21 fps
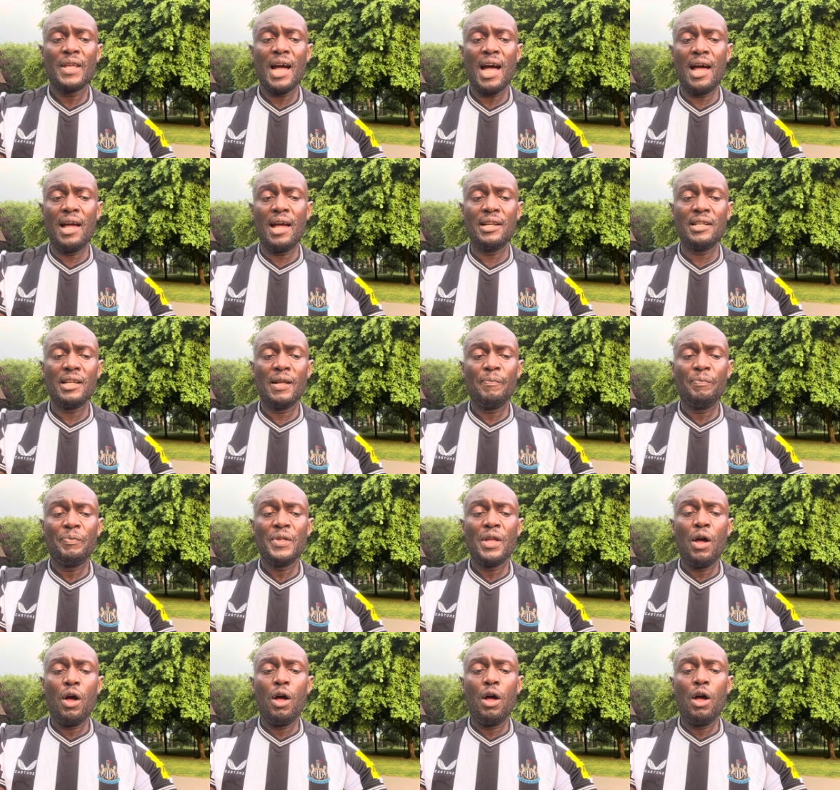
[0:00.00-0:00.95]
And
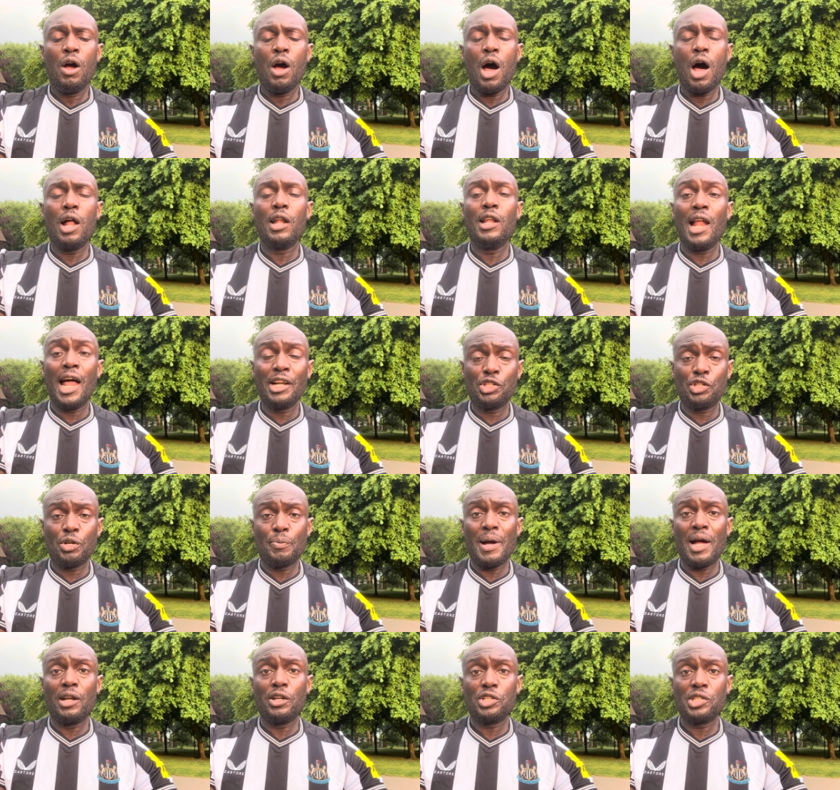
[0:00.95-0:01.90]
I like
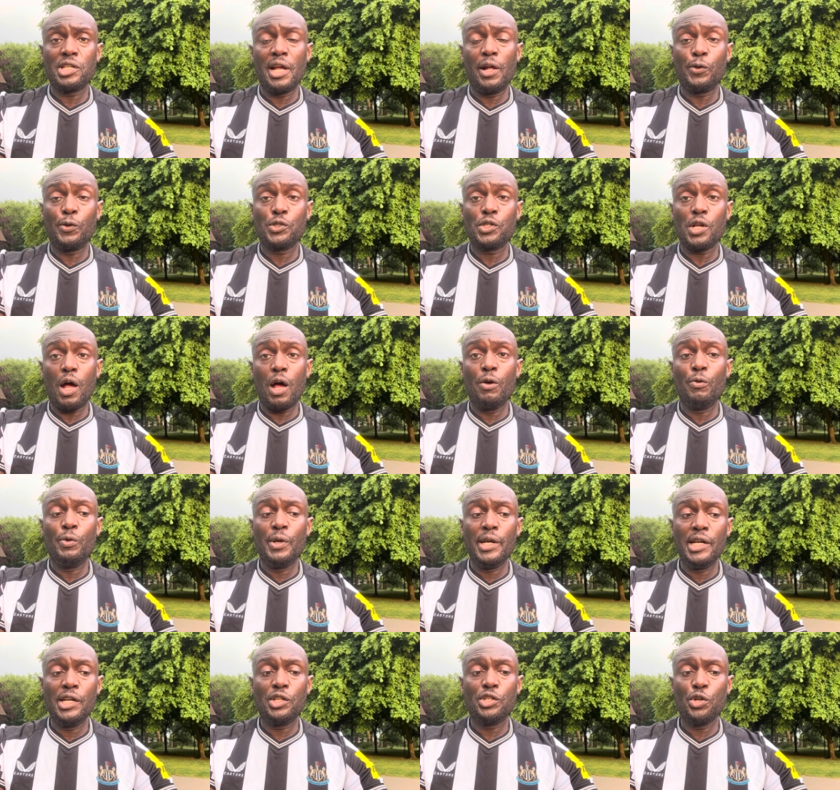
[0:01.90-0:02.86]
Jamal Lascelles, I
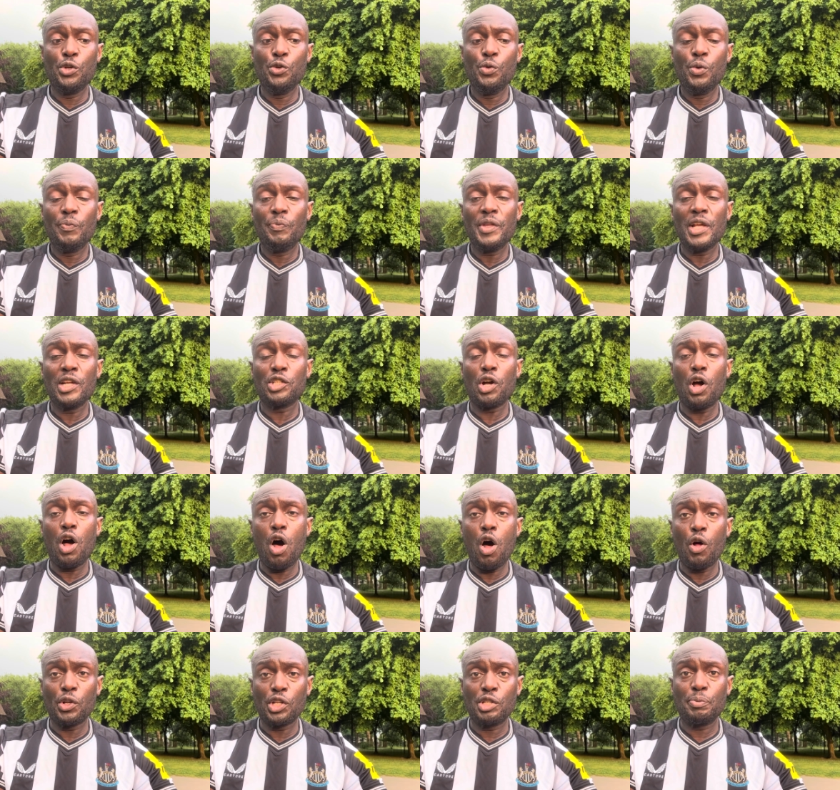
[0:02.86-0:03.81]
really do. He's an
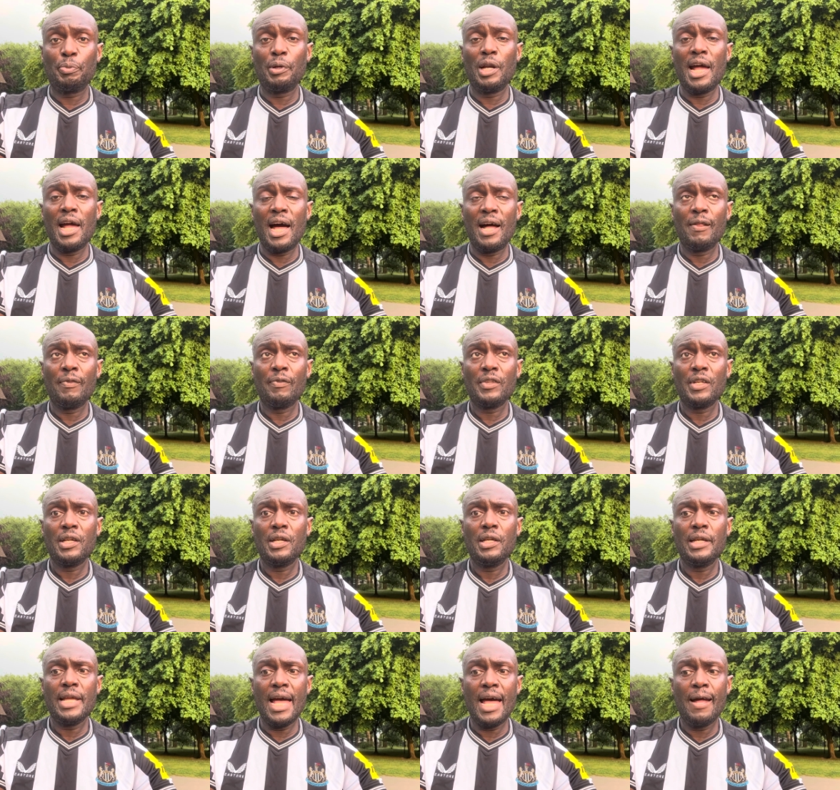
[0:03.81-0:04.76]
honest player,
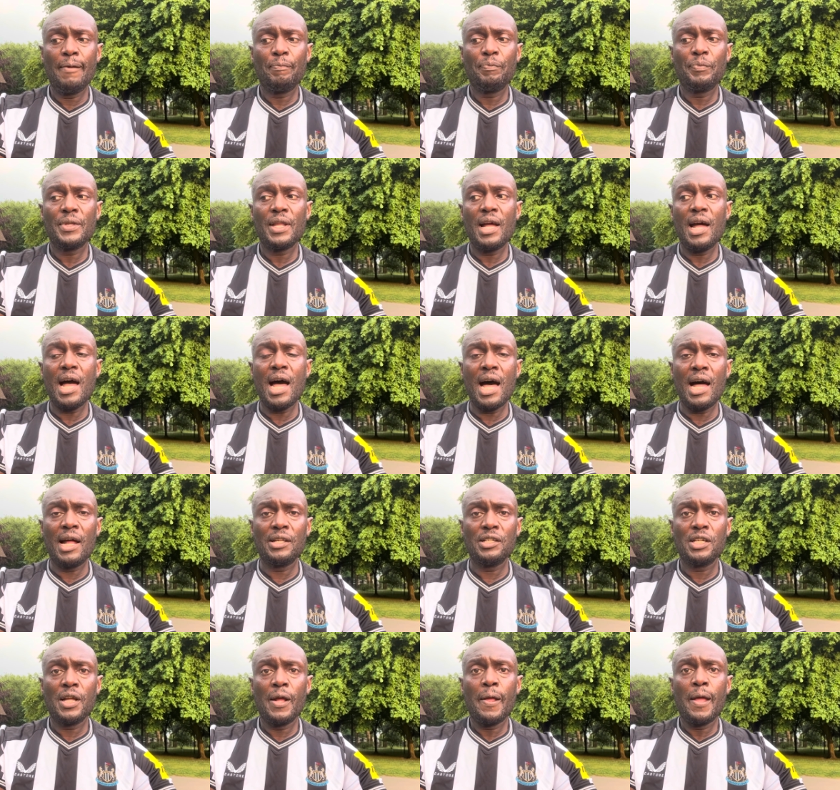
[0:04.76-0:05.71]
yeah?
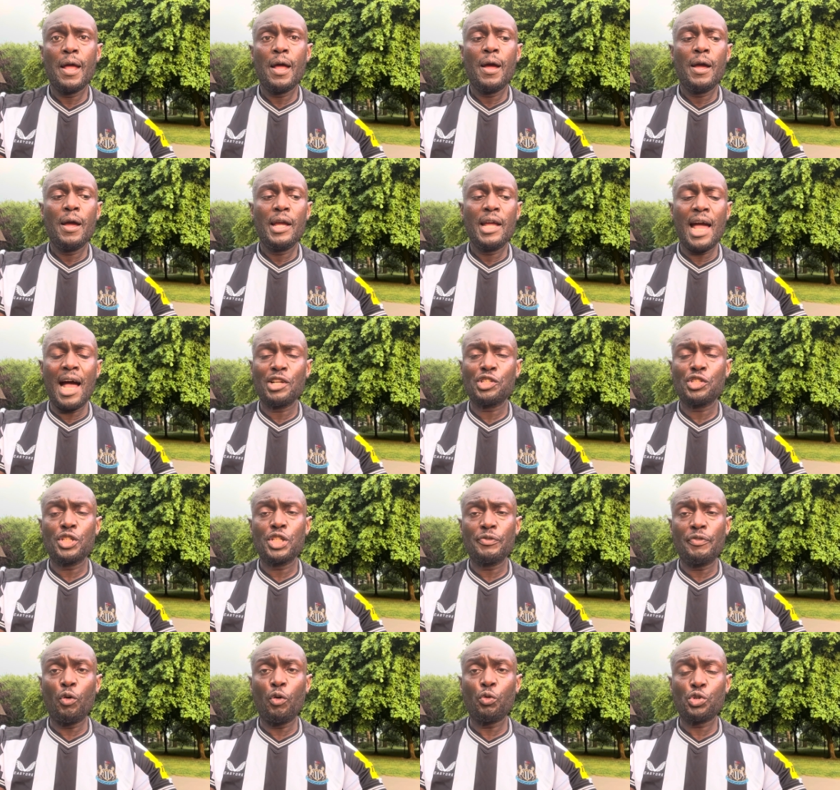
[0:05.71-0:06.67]
And he has
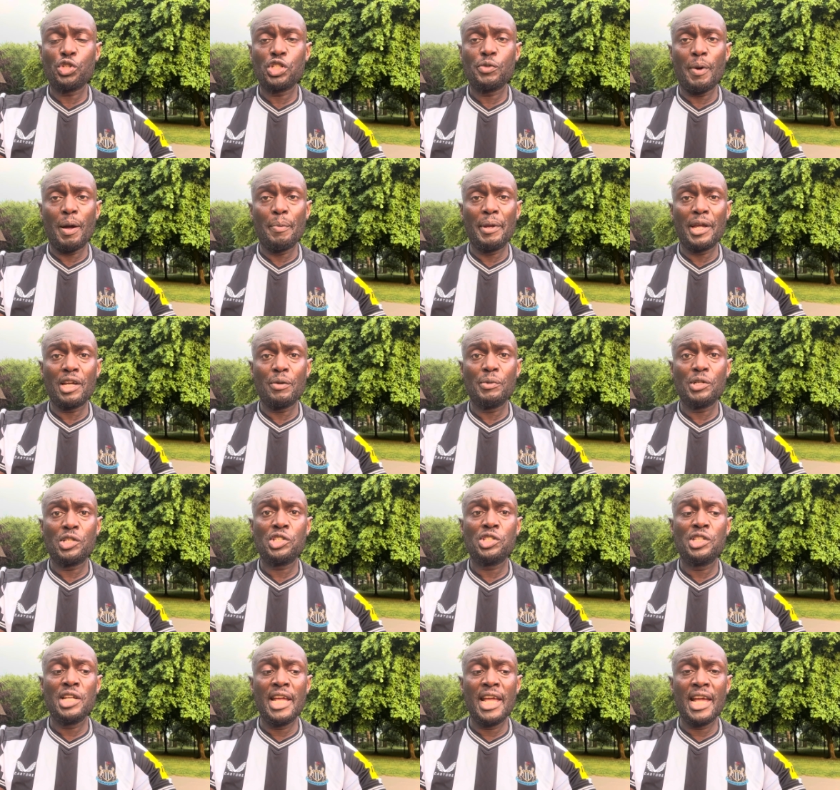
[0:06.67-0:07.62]
his faults by making
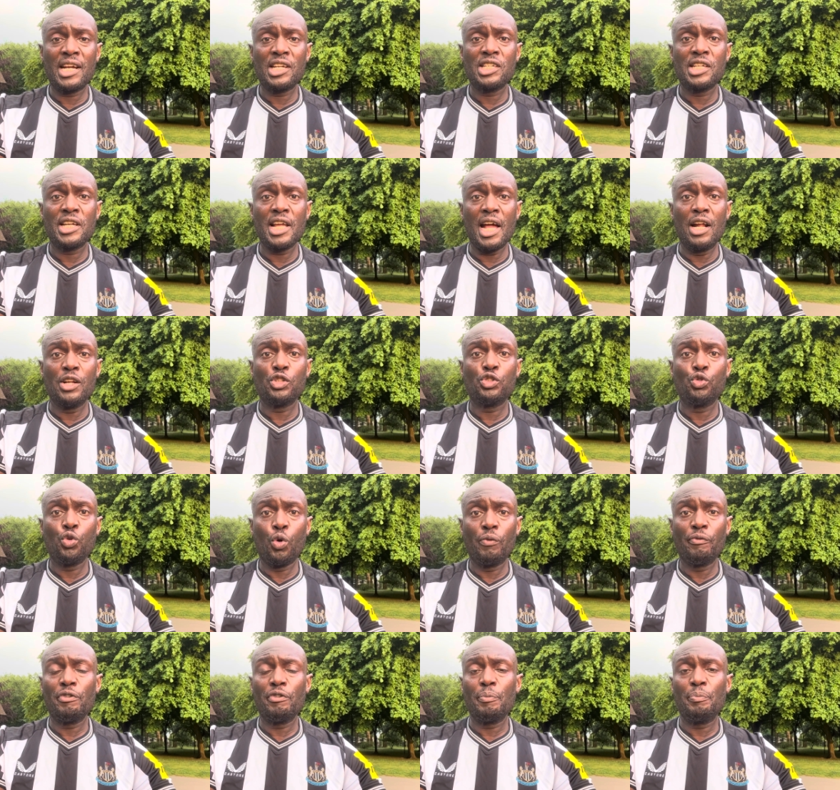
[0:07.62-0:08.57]
mistakes, getting
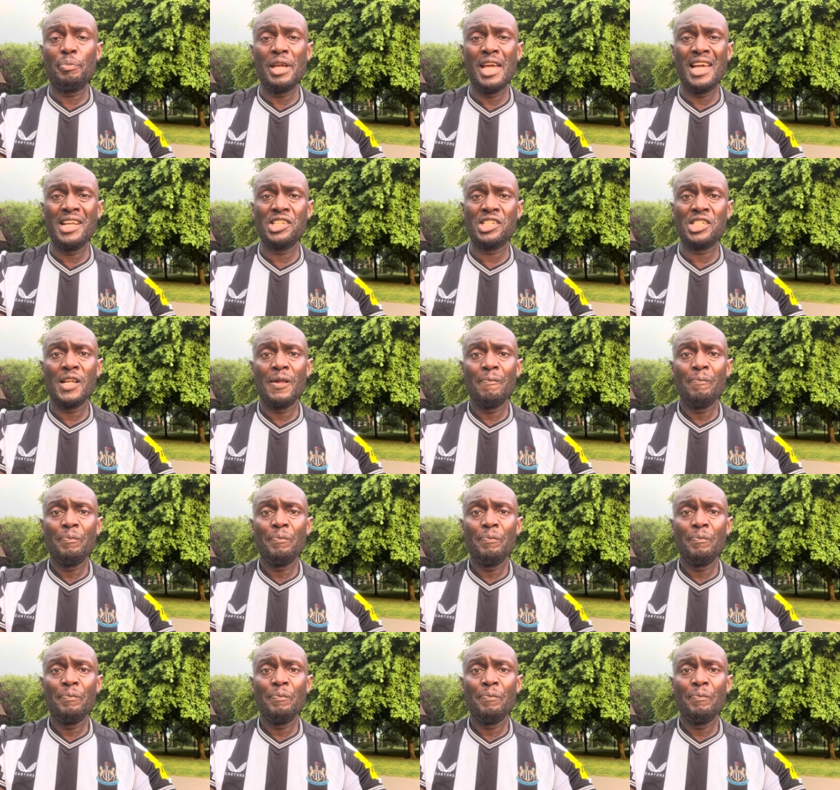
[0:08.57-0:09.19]
done for pace,